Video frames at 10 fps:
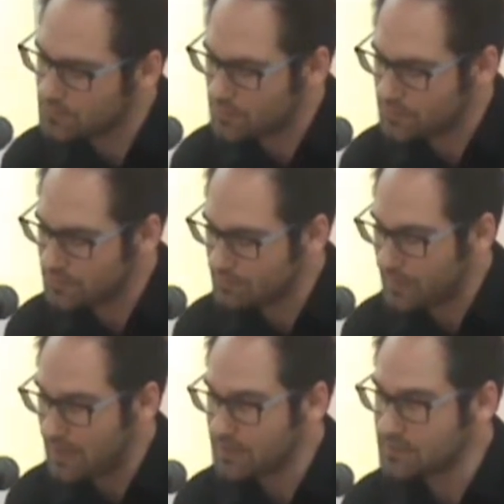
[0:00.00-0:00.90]
not in the
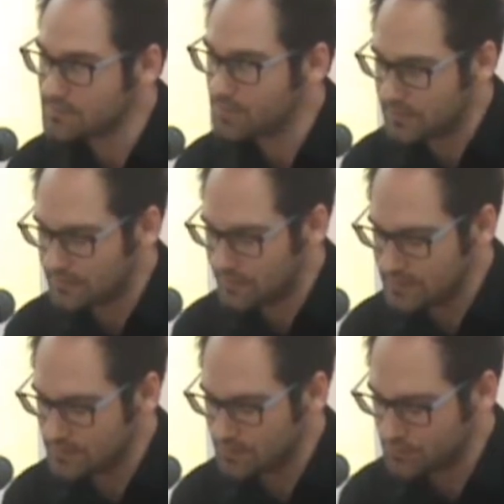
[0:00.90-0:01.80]
Balkans, but at
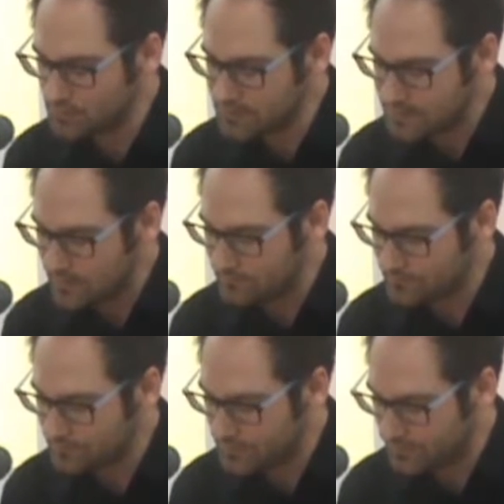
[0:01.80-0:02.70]
least on
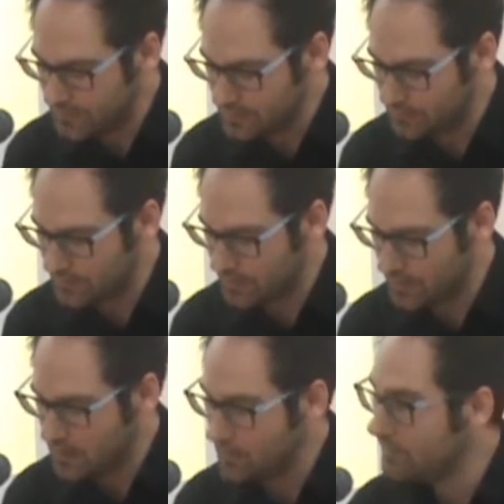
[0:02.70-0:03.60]
Yugoslav
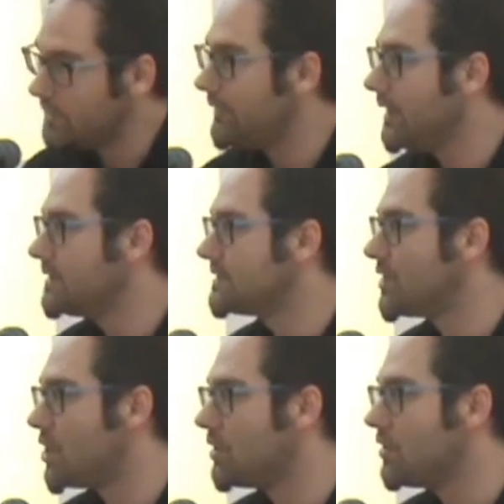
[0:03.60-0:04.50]
territory, with very
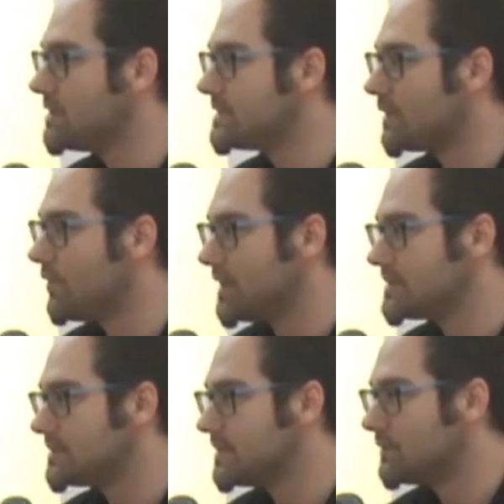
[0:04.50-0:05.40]
strong
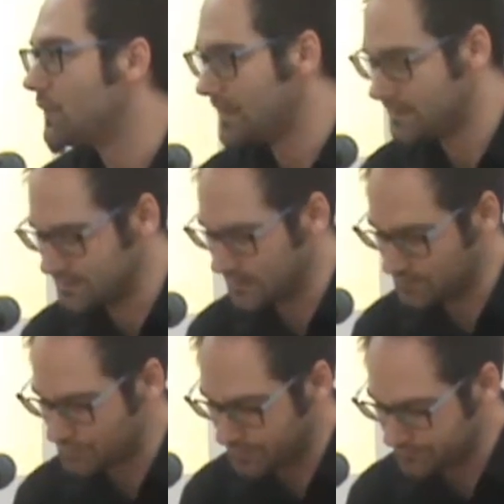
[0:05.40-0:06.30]
consequences in 20th
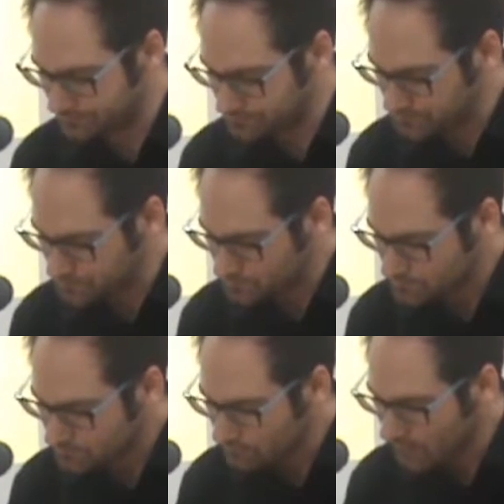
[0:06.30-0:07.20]
century.
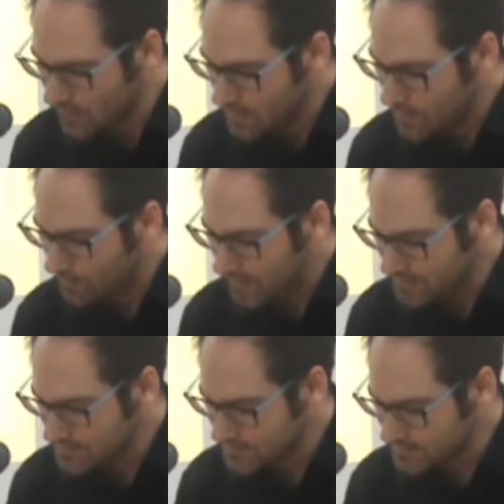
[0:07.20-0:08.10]

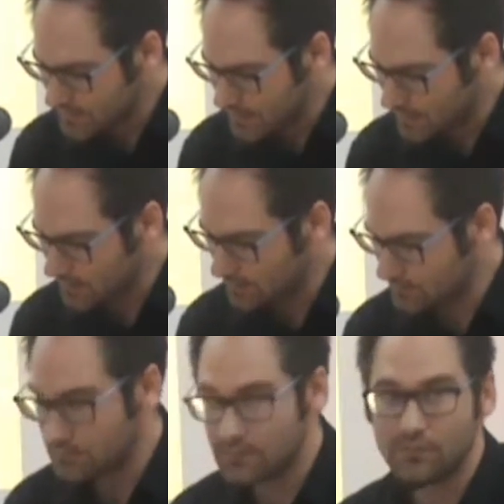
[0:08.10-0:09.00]
Partisan
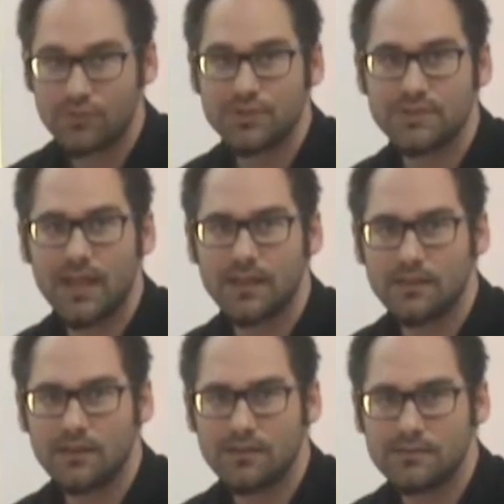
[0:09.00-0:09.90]
struggle just
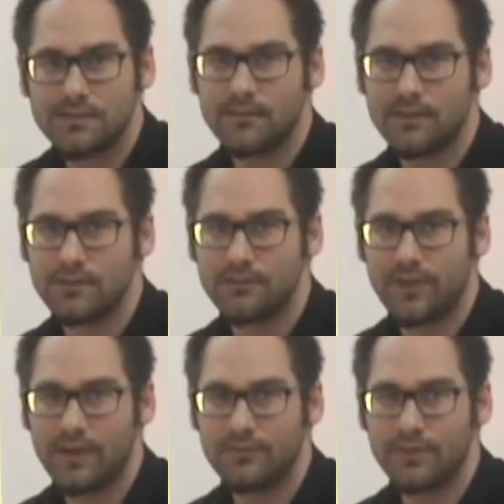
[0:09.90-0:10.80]
had
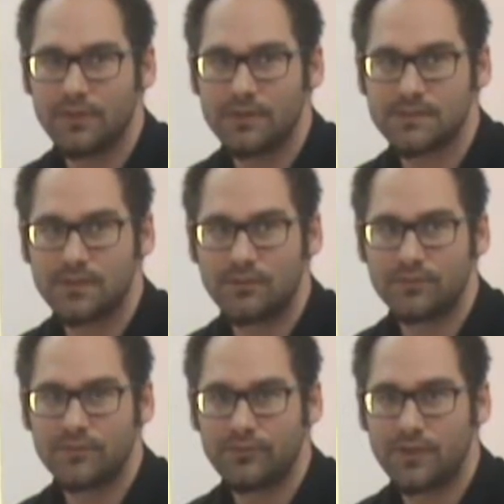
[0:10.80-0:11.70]
75 years
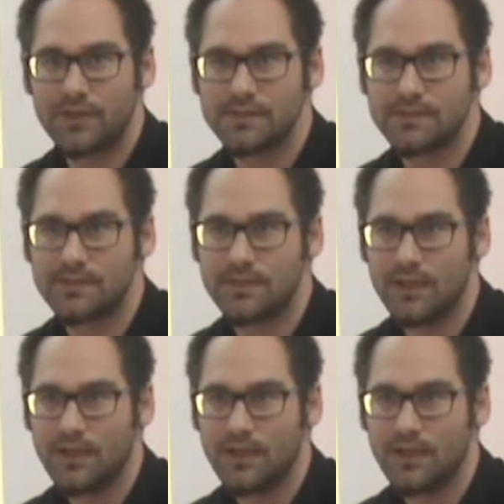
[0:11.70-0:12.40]
of the first